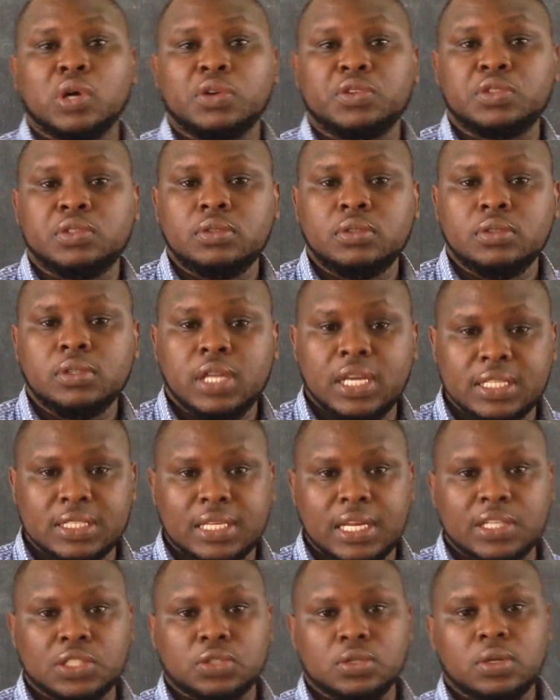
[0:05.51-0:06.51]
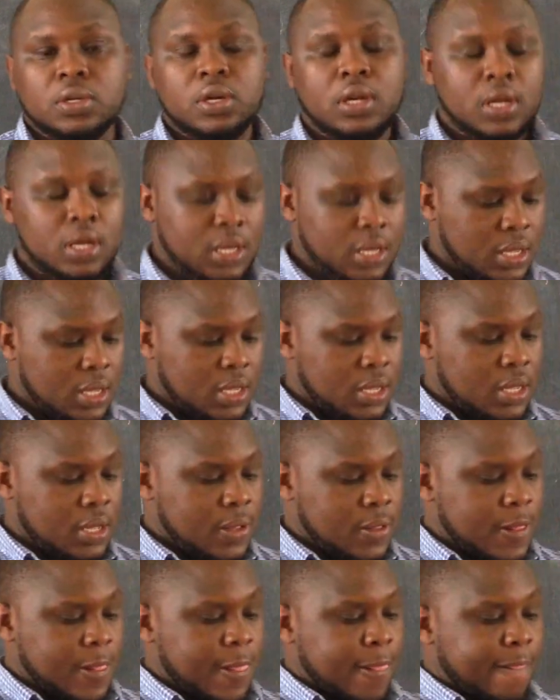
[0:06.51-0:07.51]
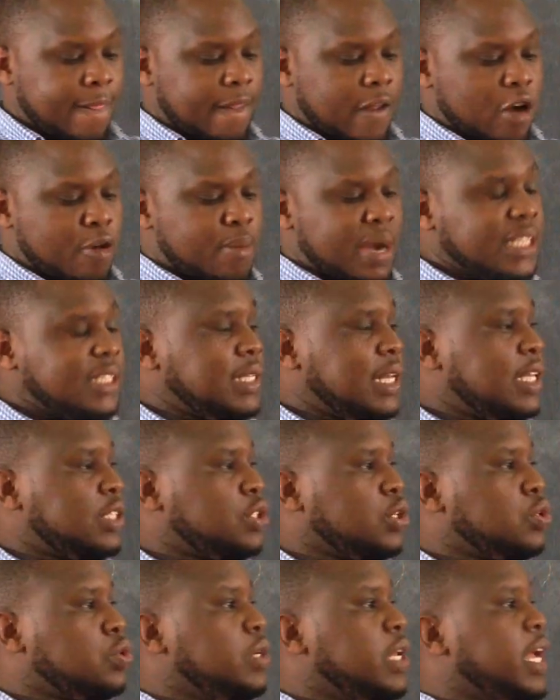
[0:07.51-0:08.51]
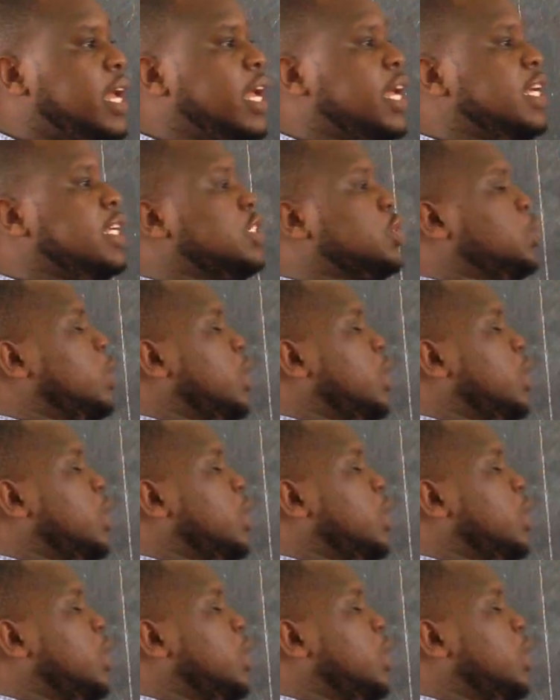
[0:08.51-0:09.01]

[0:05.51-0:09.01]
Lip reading: to today's lesson. Our math lesson today is